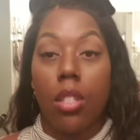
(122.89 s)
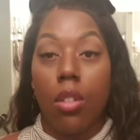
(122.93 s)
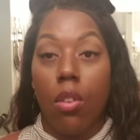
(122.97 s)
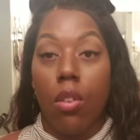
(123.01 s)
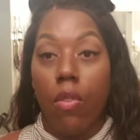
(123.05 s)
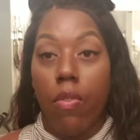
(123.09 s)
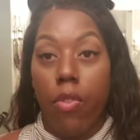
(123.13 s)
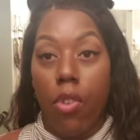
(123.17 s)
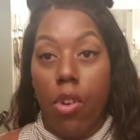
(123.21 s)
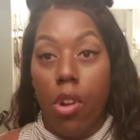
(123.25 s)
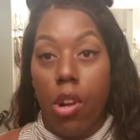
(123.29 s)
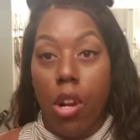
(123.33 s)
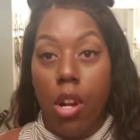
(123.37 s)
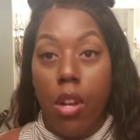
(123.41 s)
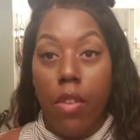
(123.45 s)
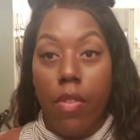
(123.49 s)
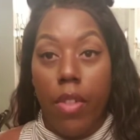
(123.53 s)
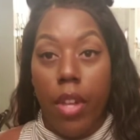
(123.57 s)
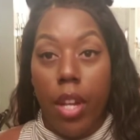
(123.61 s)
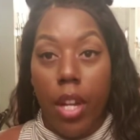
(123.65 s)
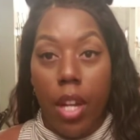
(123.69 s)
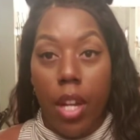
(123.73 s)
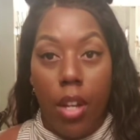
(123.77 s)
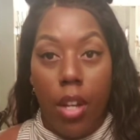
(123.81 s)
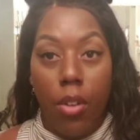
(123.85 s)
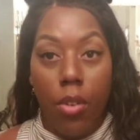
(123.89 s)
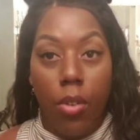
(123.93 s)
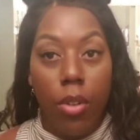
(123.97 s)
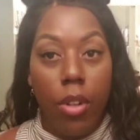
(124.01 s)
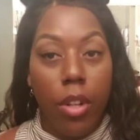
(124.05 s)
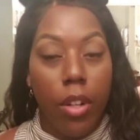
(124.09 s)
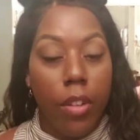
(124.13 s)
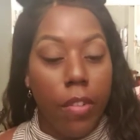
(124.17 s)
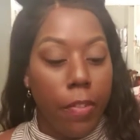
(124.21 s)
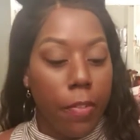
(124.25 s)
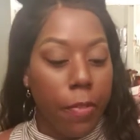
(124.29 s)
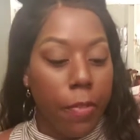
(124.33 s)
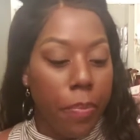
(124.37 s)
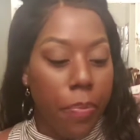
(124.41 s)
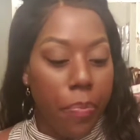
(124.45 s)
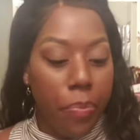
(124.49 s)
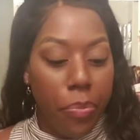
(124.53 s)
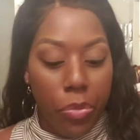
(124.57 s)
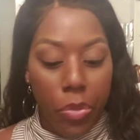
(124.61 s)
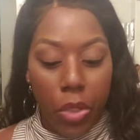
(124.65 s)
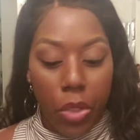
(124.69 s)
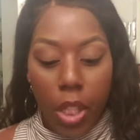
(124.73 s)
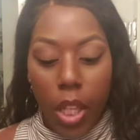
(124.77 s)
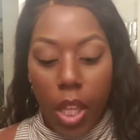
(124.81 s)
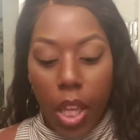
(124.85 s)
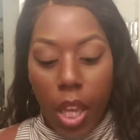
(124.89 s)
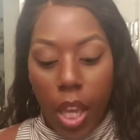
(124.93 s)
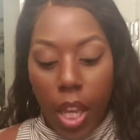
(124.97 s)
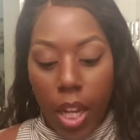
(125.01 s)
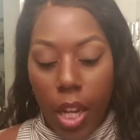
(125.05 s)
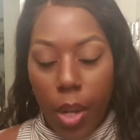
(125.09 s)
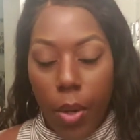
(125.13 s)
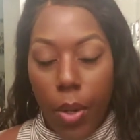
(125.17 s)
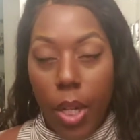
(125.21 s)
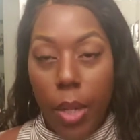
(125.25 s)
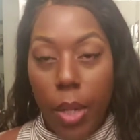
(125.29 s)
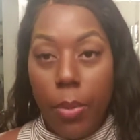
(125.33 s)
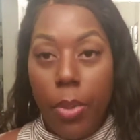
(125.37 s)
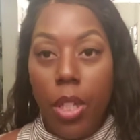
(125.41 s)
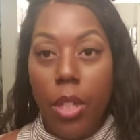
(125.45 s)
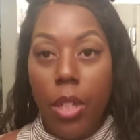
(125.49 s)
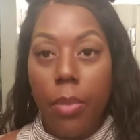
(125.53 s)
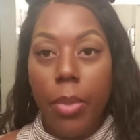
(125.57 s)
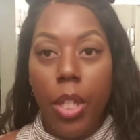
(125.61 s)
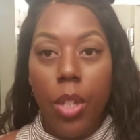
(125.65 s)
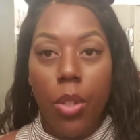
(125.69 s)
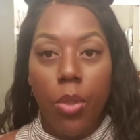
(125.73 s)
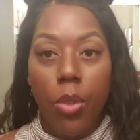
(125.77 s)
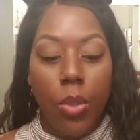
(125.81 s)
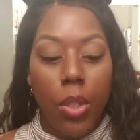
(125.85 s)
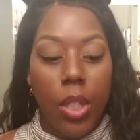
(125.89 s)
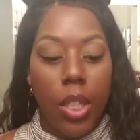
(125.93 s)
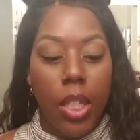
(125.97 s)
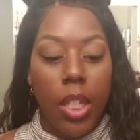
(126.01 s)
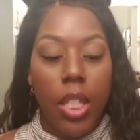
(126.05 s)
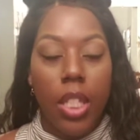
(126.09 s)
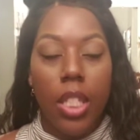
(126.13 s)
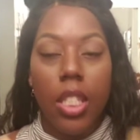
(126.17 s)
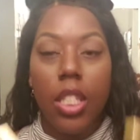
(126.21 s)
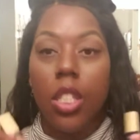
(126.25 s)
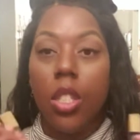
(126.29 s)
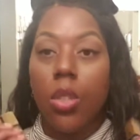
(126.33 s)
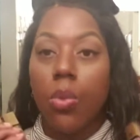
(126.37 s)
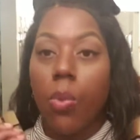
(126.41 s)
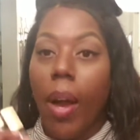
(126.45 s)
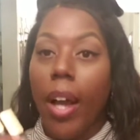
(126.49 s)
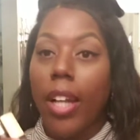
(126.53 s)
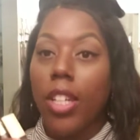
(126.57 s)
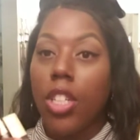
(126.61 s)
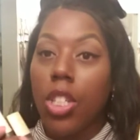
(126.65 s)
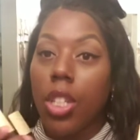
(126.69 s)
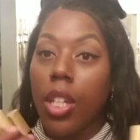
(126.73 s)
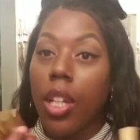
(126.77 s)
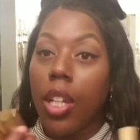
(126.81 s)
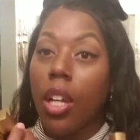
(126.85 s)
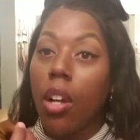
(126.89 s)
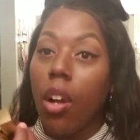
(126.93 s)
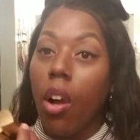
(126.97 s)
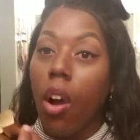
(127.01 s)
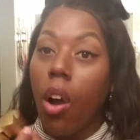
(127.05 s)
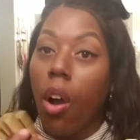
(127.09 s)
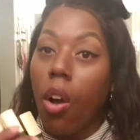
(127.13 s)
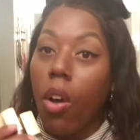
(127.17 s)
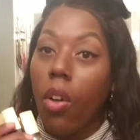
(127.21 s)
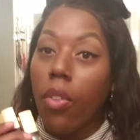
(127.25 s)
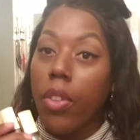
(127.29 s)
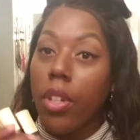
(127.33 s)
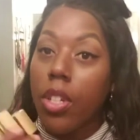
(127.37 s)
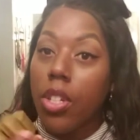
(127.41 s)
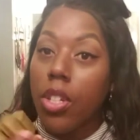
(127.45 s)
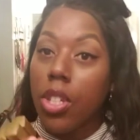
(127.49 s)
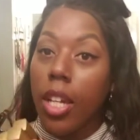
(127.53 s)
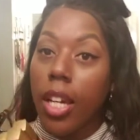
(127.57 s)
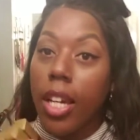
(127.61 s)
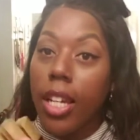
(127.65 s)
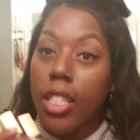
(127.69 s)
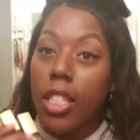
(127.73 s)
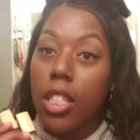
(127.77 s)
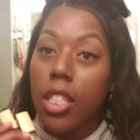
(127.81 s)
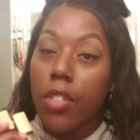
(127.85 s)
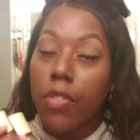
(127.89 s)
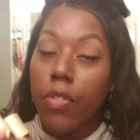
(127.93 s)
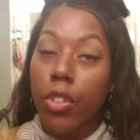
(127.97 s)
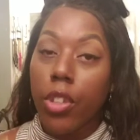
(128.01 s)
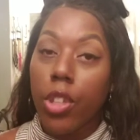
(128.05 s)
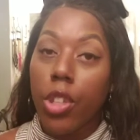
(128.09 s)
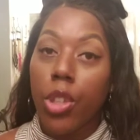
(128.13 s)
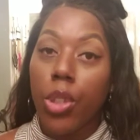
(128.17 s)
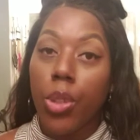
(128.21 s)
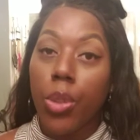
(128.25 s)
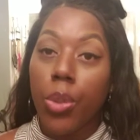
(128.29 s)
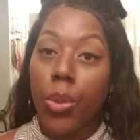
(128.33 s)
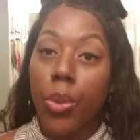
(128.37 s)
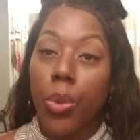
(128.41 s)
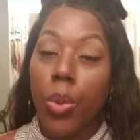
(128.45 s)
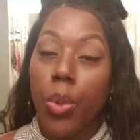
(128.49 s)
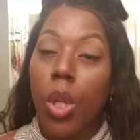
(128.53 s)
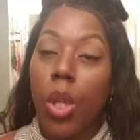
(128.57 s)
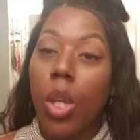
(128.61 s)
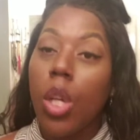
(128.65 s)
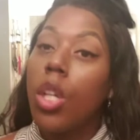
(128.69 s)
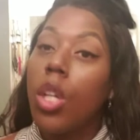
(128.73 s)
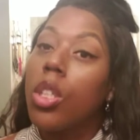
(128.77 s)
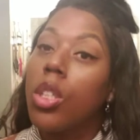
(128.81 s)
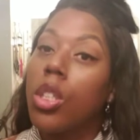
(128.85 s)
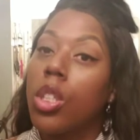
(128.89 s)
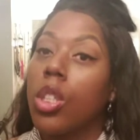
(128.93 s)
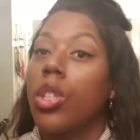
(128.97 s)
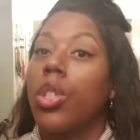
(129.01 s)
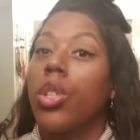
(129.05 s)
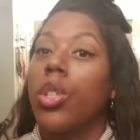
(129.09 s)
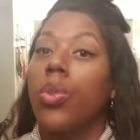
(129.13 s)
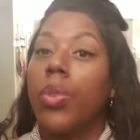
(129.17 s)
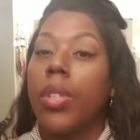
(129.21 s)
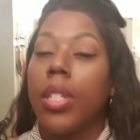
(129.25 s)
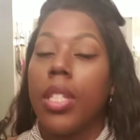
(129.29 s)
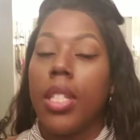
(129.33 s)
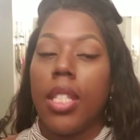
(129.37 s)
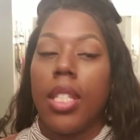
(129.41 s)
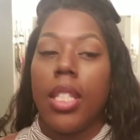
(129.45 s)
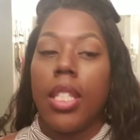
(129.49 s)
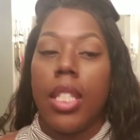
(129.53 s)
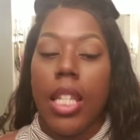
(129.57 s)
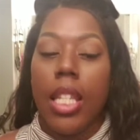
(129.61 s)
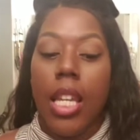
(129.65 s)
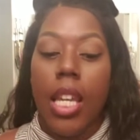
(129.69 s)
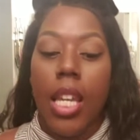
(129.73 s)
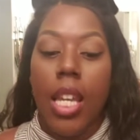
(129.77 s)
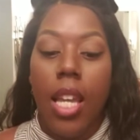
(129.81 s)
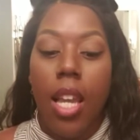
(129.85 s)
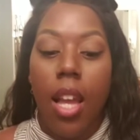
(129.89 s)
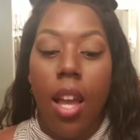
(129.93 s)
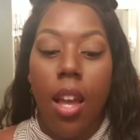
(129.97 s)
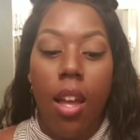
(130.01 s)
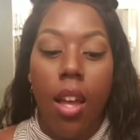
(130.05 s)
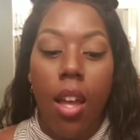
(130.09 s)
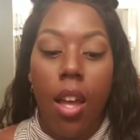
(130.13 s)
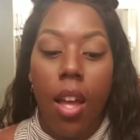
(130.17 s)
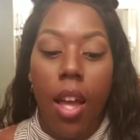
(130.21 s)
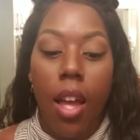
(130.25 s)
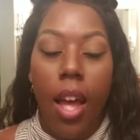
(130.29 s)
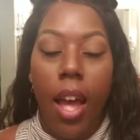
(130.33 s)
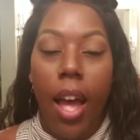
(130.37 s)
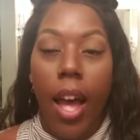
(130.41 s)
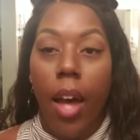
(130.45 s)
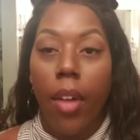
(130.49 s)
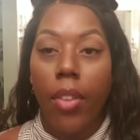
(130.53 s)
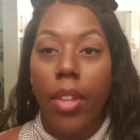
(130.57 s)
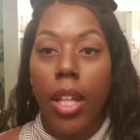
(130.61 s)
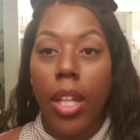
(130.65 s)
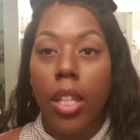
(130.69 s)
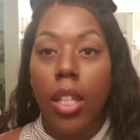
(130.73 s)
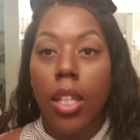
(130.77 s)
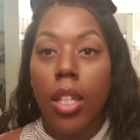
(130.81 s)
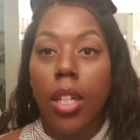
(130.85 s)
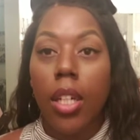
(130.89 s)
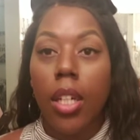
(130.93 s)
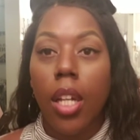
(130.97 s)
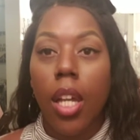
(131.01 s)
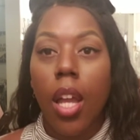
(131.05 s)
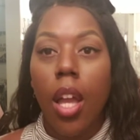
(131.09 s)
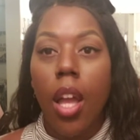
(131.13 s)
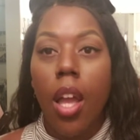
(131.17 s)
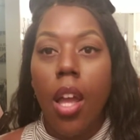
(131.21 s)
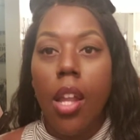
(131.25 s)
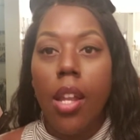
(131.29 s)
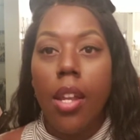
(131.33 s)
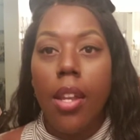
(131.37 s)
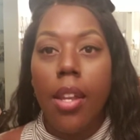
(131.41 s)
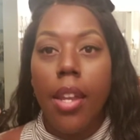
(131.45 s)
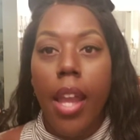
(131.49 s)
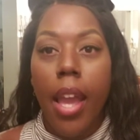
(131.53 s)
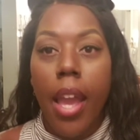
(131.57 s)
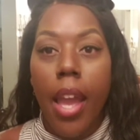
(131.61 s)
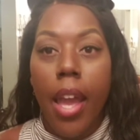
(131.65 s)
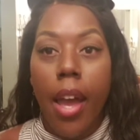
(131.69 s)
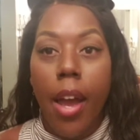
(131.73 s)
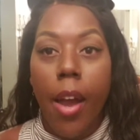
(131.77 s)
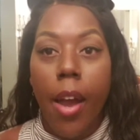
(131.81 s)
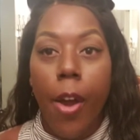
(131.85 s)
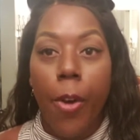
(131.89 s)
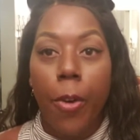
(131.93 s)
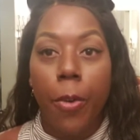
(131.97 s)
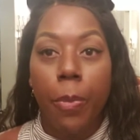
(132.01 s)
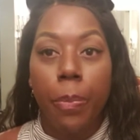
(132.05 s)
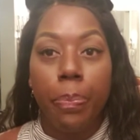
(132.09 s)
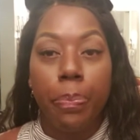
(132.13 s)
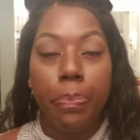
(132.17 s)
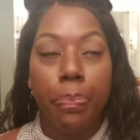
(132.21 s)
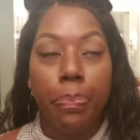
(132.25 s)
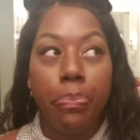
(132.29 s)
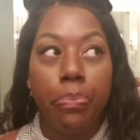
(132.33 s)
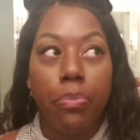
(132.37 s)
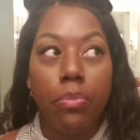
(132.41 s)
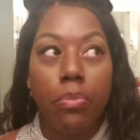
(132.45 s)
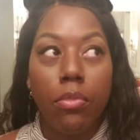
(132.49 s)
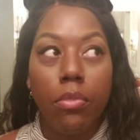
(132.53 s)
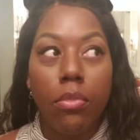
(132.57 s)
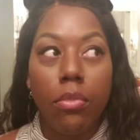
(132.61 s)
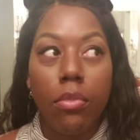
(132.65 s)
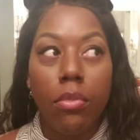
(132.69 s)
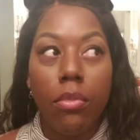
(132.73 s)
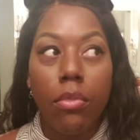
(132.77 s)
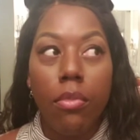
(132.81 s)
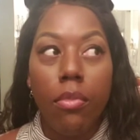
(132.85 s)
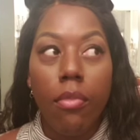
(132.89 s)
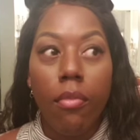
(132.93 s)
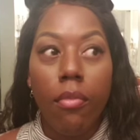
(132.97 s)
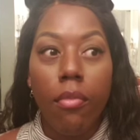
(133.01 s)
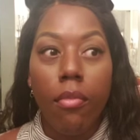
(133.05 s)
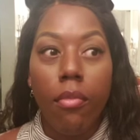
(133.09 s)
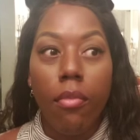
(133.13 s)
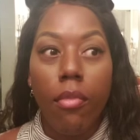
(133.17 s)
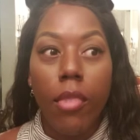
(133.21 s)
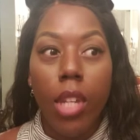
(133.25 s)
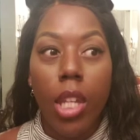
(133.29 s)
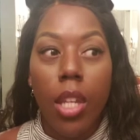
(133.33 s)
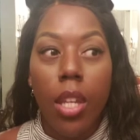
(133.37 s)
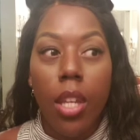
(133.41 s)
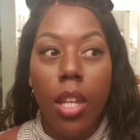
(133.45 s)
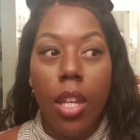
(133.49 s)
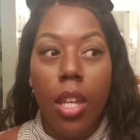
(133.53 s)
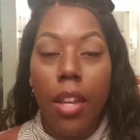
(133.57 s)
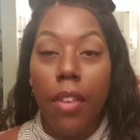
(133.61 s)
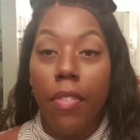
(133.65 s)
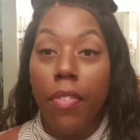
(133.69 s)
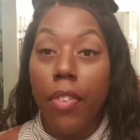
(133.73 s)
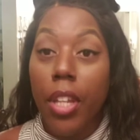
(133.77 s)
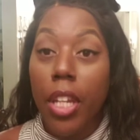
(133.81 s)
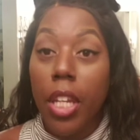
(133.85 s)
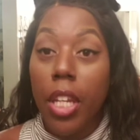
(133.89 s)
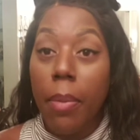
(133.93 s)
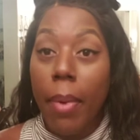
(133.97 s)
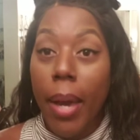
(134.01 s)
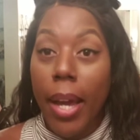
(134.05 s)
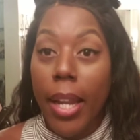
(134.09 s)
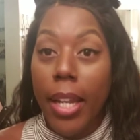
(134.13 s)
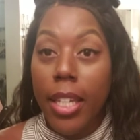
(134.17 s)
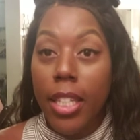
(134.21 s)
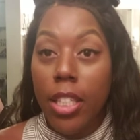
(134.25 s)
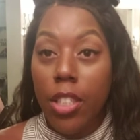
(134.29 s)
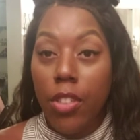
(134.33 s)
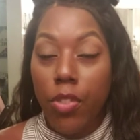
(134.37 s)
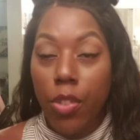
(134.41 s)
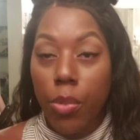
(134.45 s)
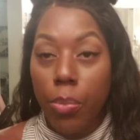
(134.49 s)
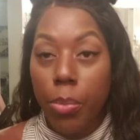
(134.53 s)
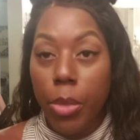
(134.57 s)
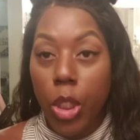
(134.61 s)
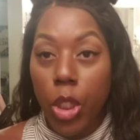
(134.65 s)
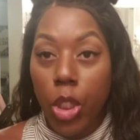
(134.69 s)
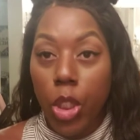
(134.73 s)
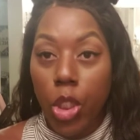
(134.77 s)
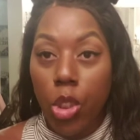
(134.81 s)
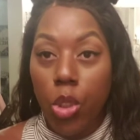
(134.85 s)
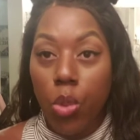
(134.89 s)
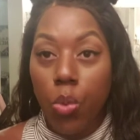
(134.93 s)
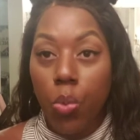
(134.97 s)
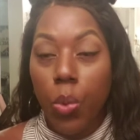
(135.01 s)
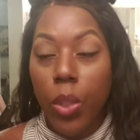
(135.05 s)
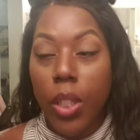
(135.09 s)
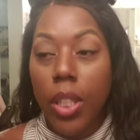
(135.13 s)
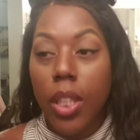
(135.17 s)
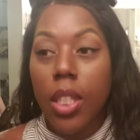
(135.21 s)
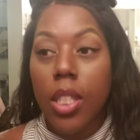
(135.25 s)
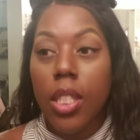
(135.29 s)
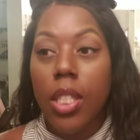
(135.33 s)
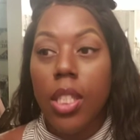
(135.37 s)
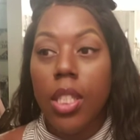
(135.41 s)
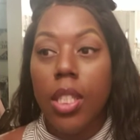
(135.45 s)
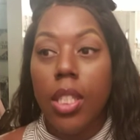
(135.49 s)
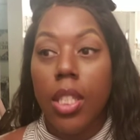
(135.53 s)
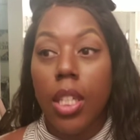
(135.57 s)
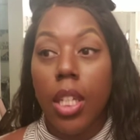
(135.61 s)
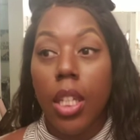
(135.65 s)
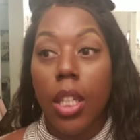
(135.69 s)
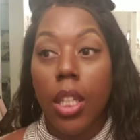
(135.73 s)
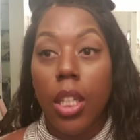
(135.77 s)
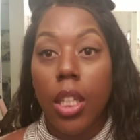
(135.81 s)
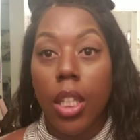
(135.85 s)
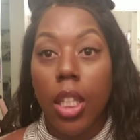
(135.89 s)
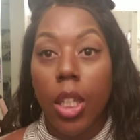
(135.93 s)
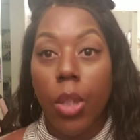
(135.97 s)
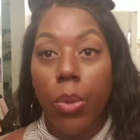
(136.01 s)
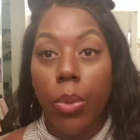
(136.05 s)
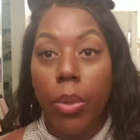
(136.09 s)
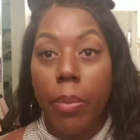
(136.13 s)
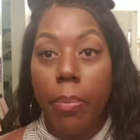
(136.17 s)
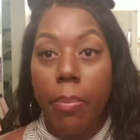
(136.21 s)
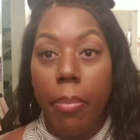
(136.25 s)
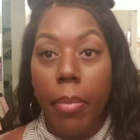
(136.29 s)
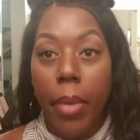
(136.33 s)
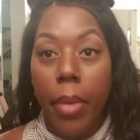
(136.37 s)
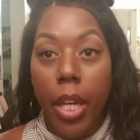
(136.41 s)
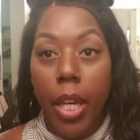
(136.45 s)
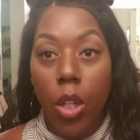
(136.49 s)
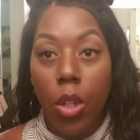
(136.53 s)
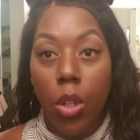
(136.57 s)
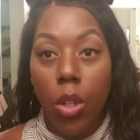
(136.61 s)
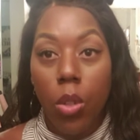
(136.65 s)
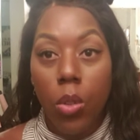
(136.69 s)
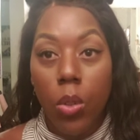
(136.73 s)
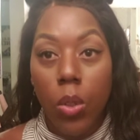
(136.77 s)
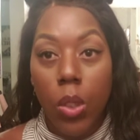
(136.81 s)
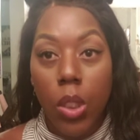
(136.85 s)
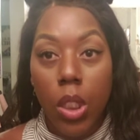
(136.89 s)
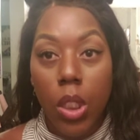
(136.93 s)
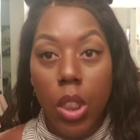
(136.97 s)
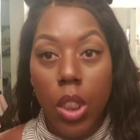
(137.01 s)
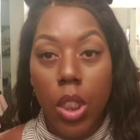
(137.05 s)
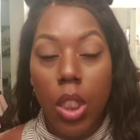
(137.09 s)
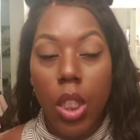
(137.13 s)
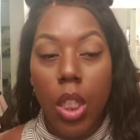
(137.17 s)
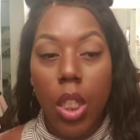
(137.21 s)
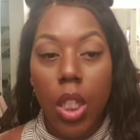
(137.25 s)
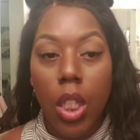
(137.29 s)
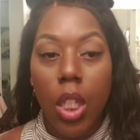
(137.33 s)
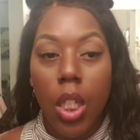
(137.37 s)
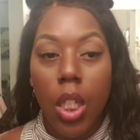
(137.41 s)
so far that I know of. And all I'm going to be doing is swatching all the shades for you so you can see how they look. Now, if anybody is familiar with the Stila Liquid Metals,